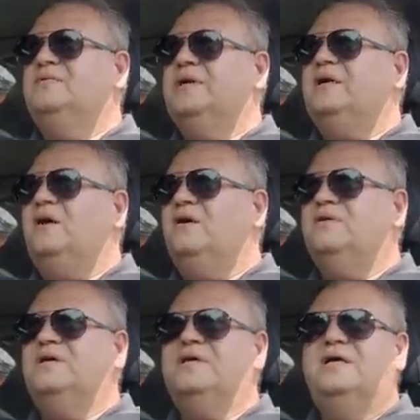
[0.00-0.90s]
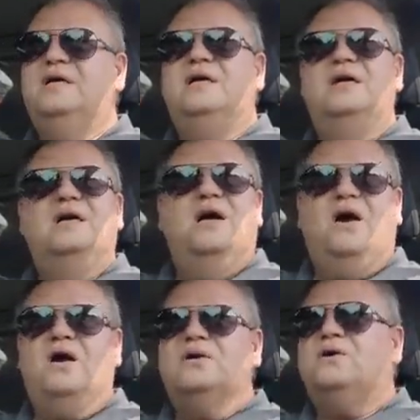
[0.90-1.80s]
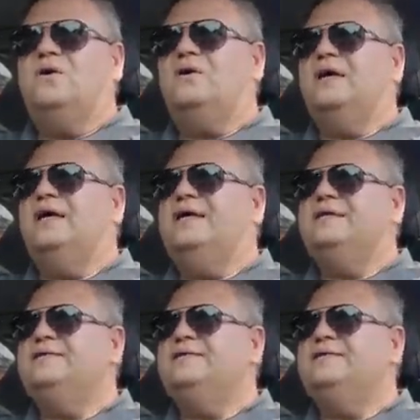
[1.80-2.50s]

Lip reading: a hard haul ahead.